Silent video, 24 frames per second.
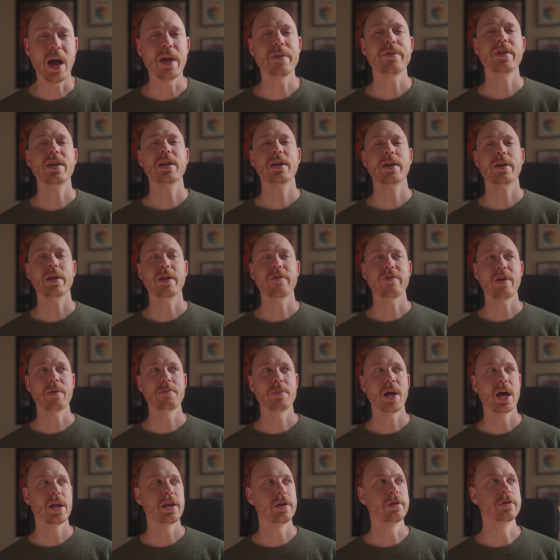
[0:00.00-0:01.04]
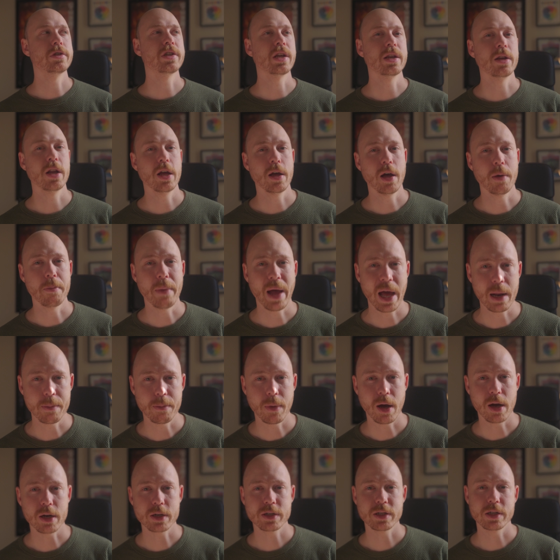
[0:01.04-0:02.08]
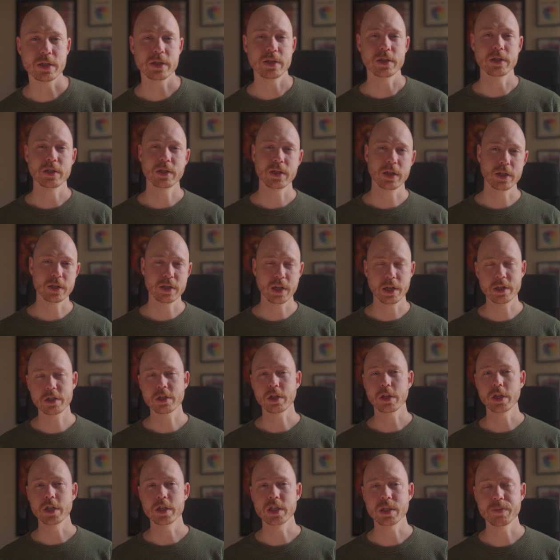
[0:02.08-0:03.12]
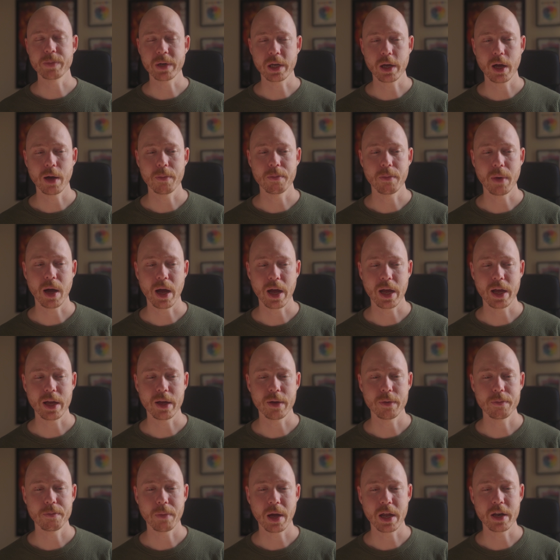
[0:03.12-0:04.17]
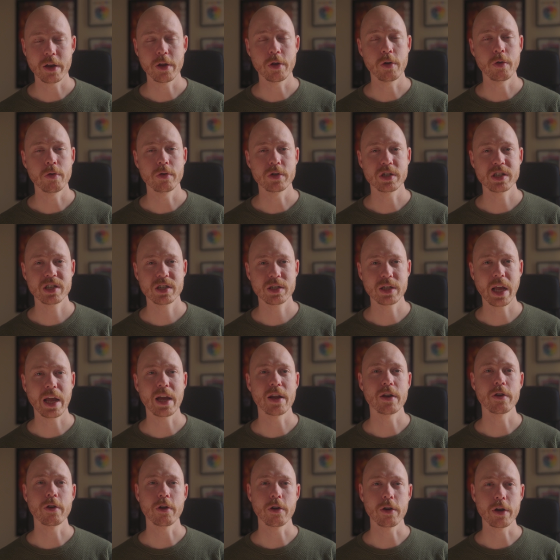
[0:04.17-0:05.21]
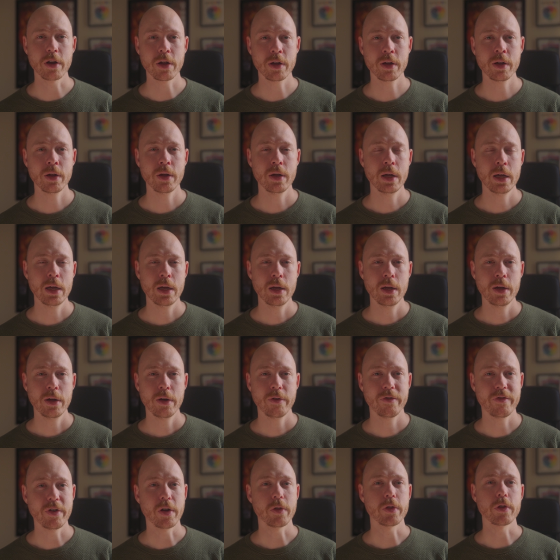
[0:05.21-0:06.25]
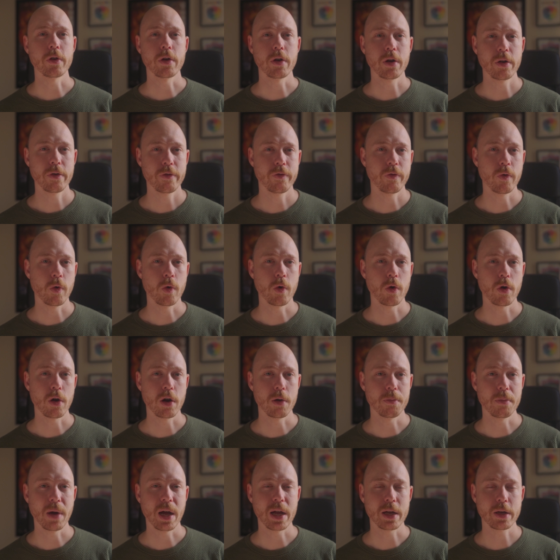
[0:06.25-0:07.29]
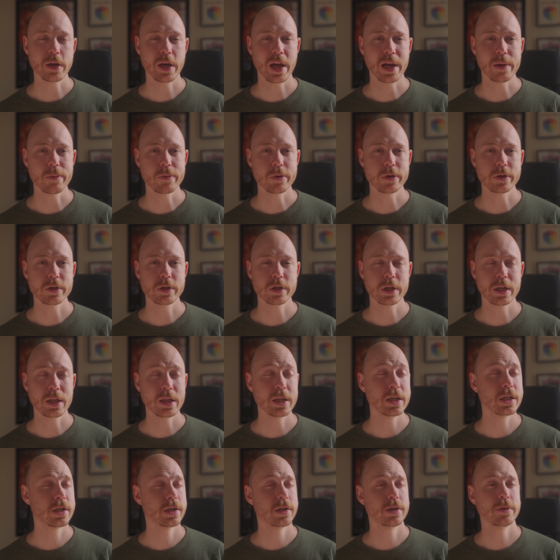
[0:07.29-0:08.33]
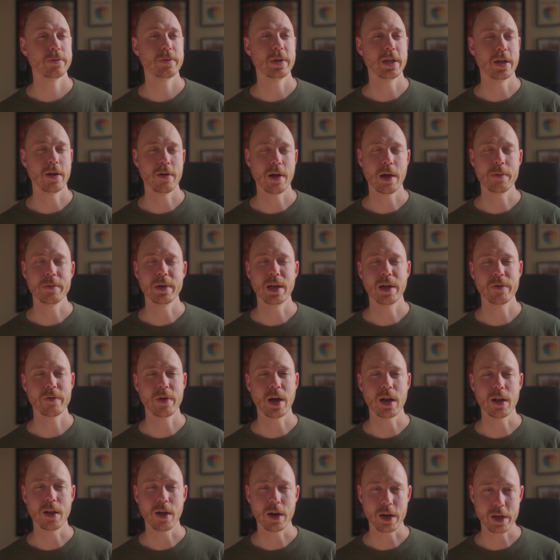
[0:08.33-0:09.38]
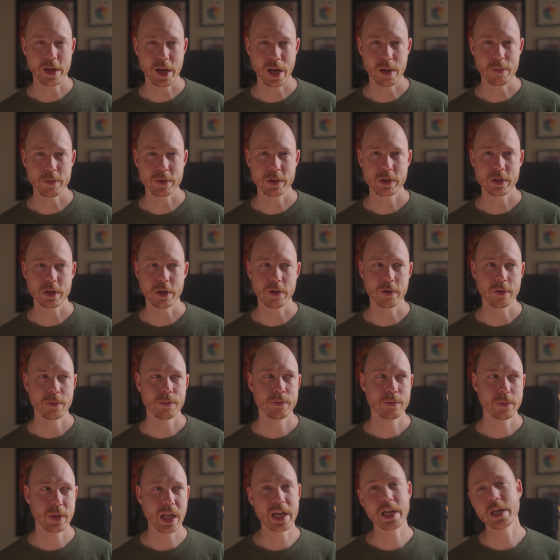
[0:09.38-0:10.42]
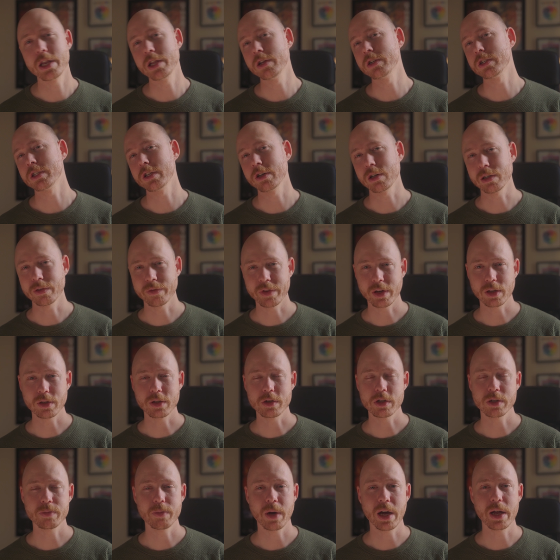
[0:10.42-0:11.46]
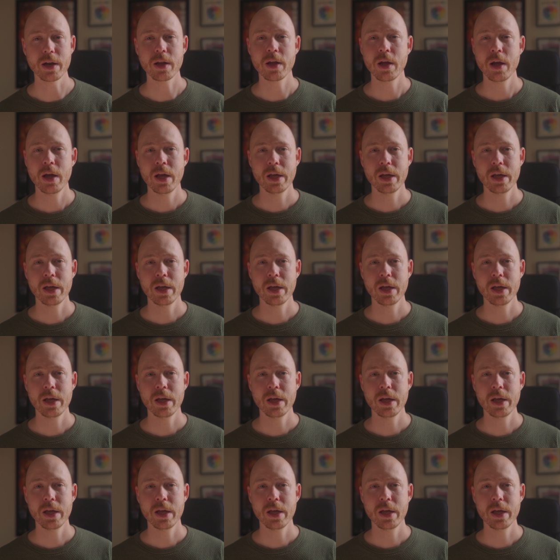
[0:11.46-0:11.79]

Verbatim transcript: I think if I'm not using a matte box, this has essentially just become my, my new standard filter for my cameras. At least, you know, I mean, I've got a lot of cameras, so they can use the old filters, but